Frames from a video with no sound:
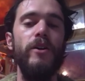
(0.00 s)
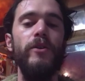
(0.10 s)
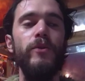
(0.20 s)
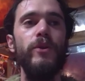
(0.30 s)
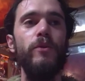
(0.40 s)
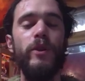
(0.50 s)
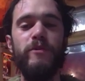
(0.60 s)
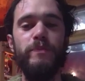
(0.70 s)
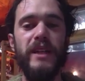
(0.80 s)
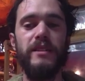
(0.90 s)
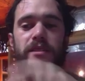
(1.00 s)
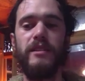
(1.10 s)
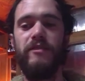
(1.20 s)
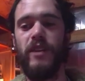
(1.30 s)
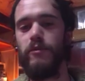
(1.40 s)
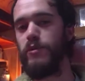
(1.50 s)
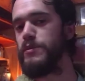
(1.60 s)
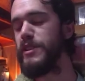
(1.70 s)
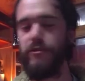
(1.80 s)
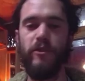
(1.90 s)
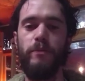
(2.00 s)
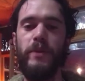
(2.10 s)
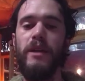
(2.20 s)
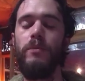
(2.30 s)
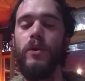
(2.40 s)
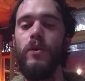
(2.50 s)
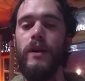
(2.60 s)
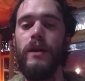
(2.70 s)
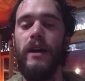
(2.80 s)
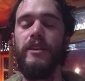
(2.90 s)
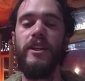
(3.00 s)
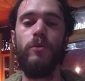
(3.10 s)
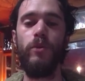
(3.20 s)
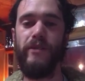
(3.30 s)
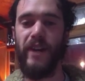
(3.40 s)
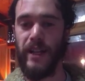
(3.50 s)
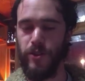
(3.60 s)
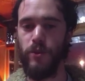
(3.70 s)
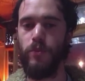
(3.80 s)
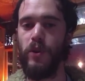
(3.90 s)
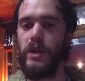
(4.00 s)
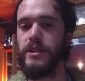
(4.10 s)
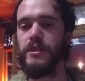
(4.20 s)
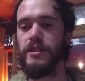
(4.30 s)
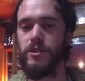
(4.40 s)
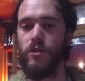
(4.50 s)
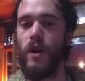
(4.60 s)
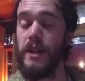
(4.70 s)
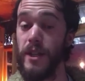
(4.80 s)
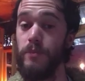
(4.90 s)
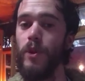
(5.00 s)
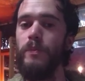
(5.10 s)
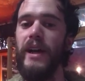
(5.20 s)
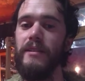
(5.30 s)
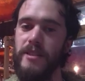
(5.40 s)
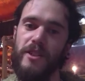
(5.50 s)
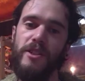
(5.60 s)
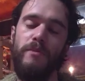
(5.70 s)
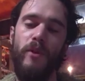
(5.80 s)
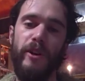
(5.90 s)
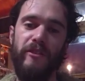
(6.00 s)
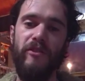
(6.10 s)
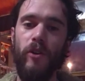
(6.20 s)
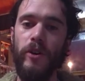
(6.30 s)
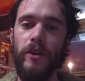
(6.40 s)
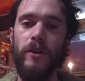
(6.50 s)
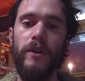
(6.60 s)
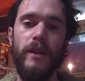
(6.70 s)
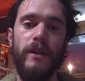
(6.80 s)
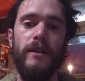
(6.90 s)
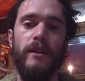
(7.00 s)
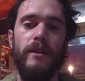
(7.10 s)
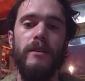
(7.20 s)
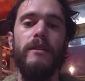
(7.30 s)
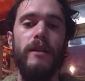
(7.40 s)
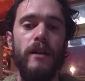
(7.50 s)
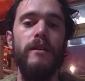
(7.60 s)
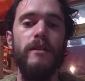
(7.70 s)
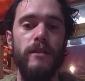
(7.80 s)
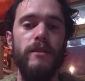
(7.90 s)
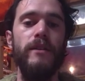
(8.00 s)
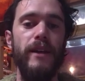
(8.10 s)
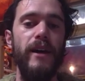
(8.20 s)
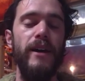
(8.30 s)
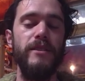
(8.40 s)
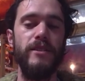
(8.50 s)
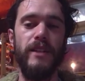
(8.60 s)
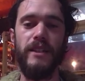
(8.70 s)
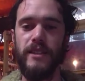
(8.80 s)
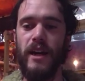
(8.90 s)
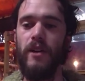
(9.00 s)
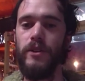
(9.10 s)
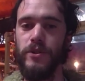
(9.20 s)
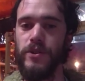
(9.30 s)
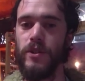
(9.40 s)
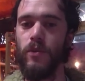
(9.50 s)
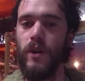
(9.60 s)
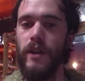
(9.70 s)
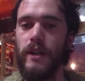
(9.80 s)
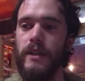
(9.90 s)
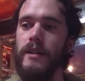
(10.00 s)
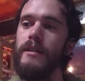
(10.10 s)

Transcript: you would have picked stuff up from different people, and then you would have had your apprentices grind up your paints each morning for you. Very cool. Yeah, so that's how it used to work.